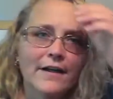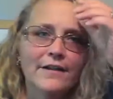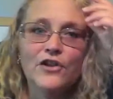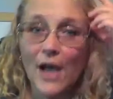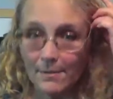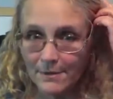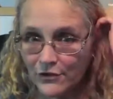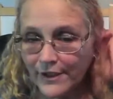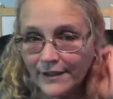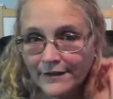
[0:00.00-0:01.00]

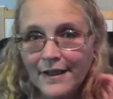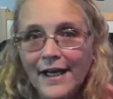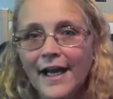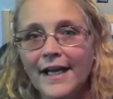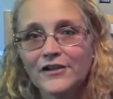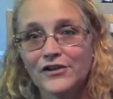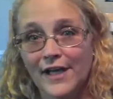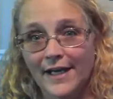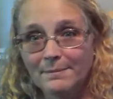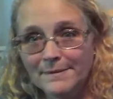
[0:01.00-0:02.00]
geometry and
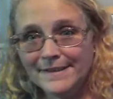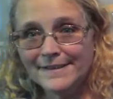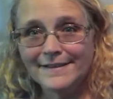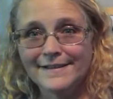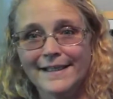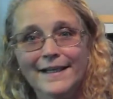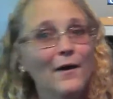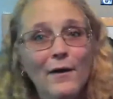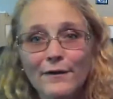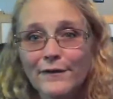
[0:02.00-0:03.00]
shapes and
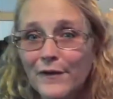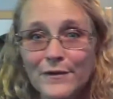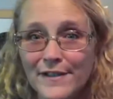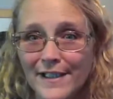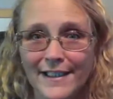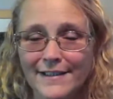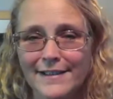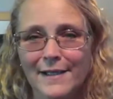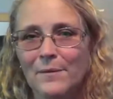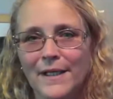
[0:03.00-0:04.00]
all of those things
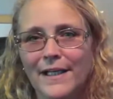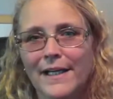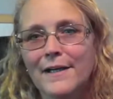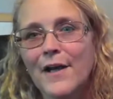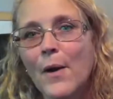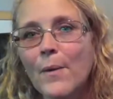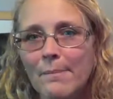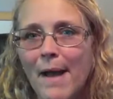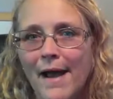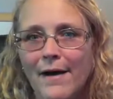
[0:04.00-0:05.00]
that we know
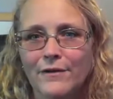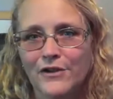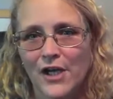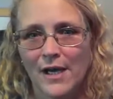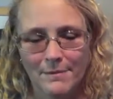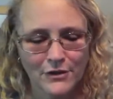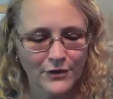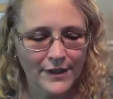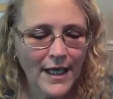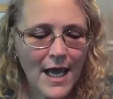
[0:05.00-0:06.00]
about
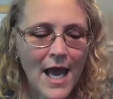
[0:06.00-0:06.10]
geometry